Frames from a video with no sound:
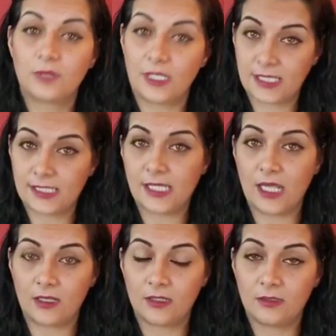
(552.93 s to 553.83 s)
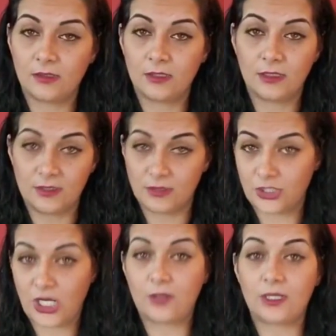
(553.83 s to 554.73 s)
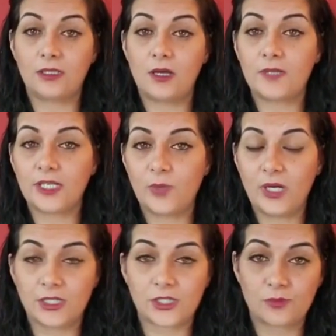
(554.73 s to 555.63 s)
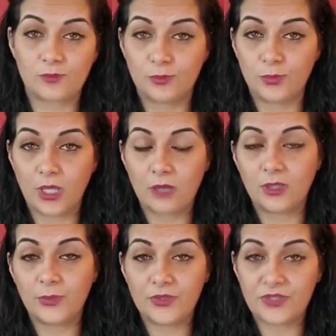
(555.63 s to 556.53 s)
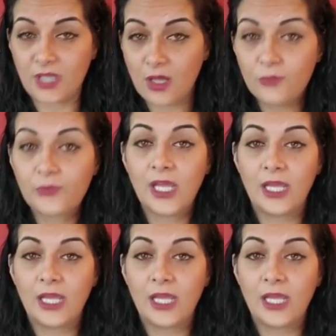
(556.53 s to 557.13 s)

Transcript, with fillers: As I said, shout Allah Akbar, blow up yourself,